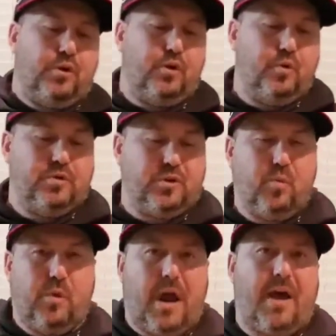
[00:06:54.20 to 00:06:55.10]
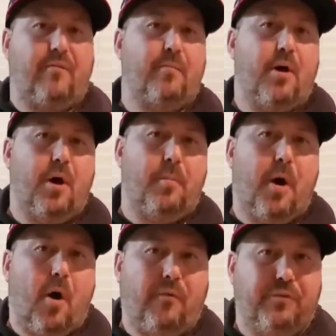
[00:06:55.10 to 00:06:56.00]
to do is you want to have them up
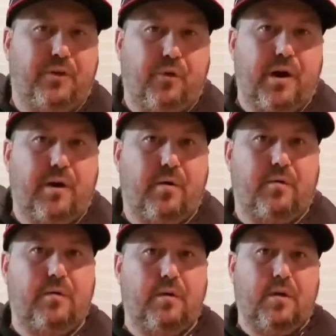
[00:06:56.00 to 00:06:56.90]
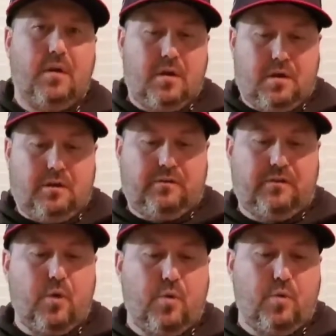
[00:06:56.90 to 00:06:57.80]
off the ground,
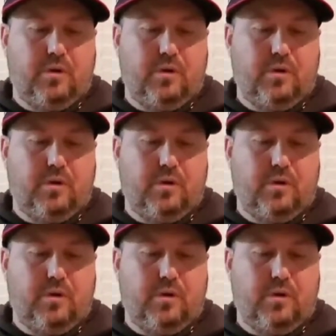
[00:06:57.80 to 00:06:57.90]
so